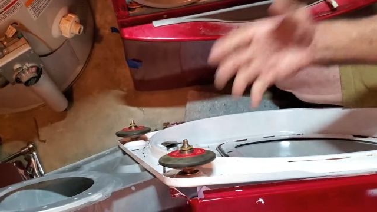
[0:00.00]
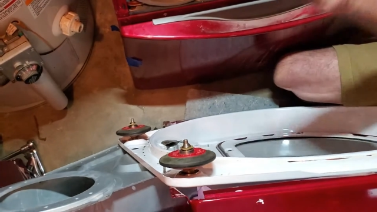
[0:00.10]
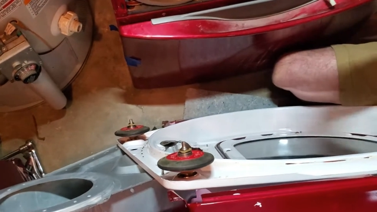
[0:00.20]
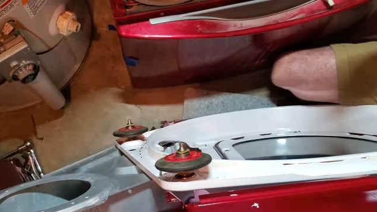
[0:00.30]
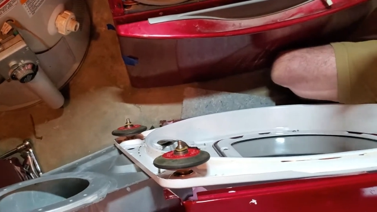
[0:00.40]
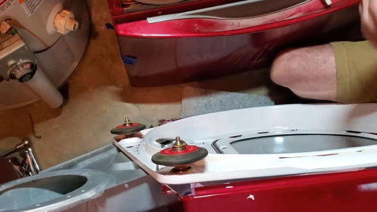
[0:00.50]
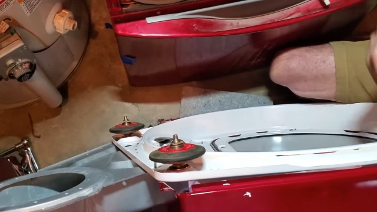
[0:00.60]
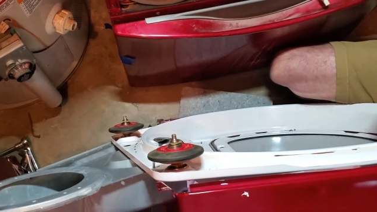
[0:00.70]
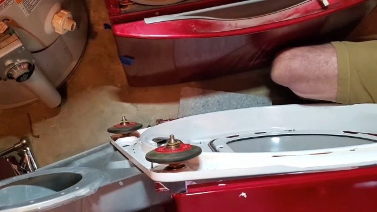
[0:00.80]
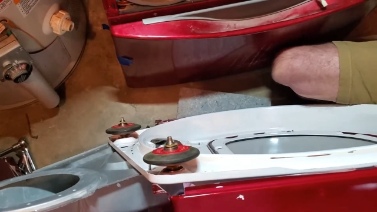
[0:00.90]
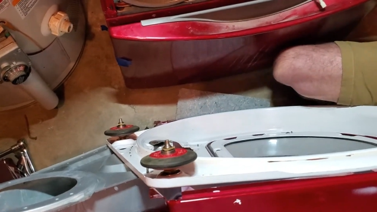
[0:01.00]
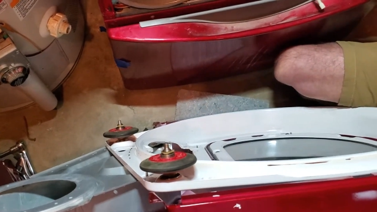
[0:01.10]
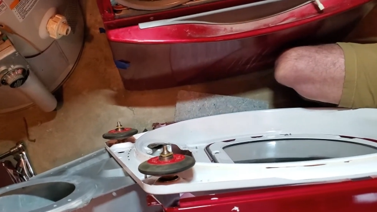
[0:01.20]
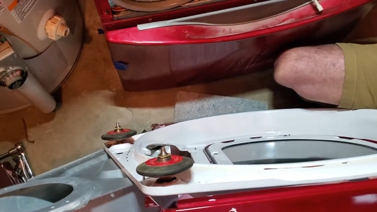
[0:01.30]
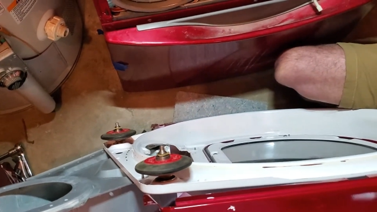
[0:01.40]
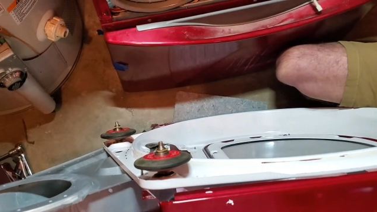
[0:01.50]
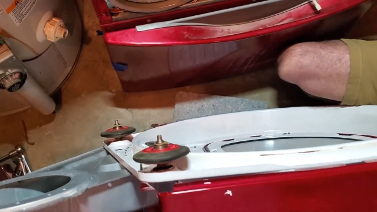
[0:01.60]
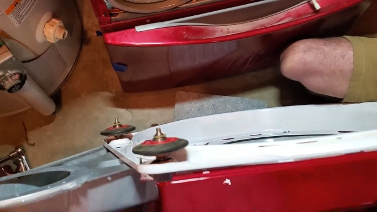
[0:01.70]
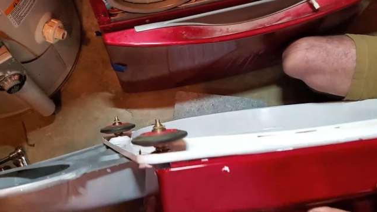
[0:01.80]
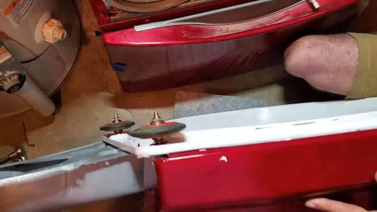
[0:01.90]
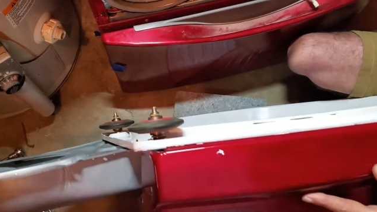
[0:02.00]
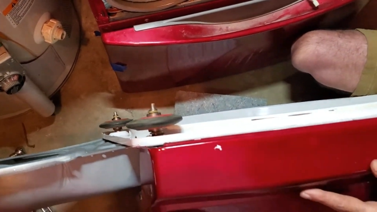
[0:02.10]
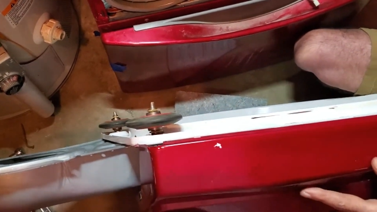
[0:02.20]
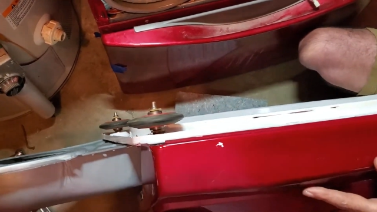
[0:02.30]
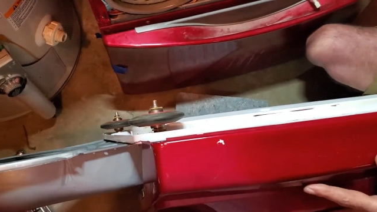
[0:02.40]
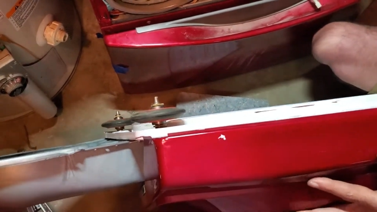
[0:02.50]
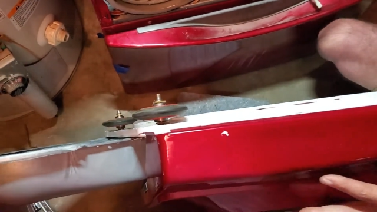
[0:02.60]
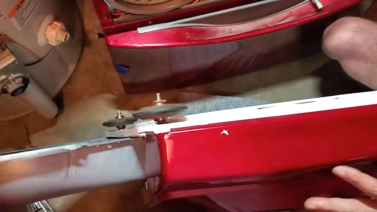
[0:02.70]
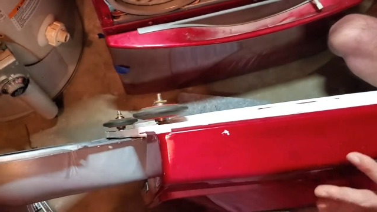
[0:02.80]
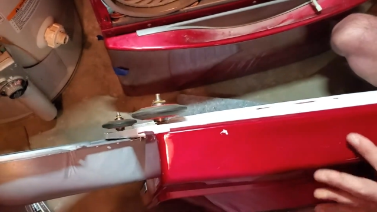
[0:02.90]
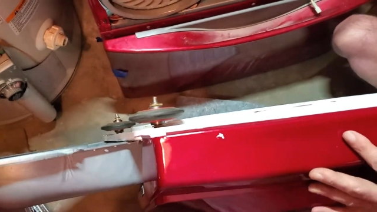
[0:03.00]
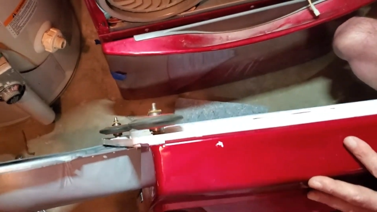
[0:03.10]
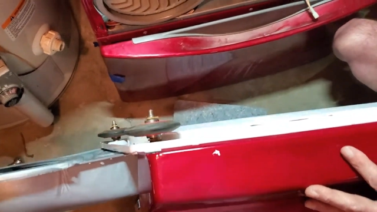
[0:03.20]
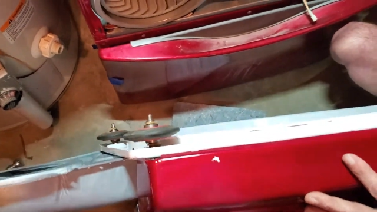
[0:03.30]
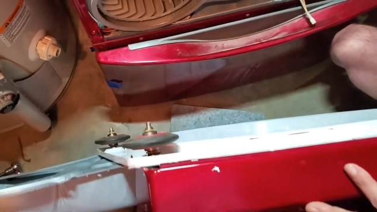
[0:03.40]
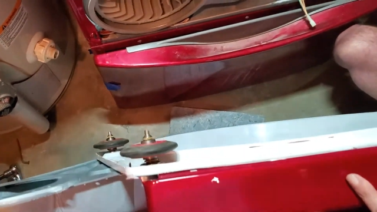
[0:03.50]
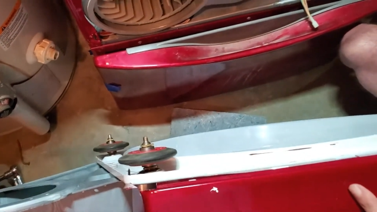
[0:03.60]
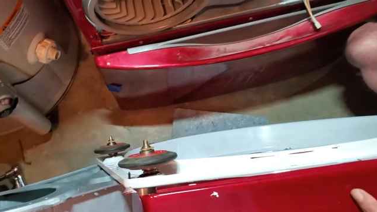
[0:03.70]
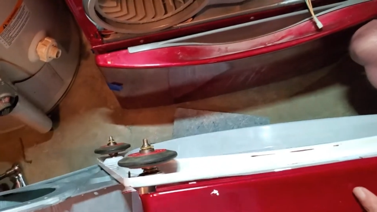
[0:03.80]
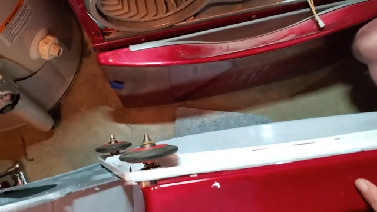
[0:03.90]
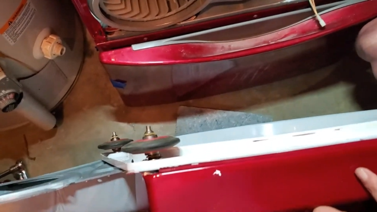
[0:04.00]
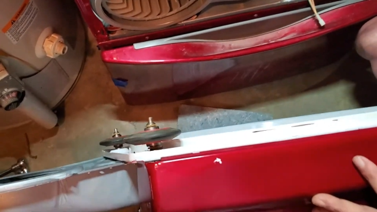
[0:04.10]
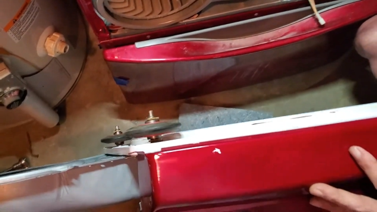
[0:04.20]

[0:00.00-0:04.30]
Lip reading: [unreadable: no face in view]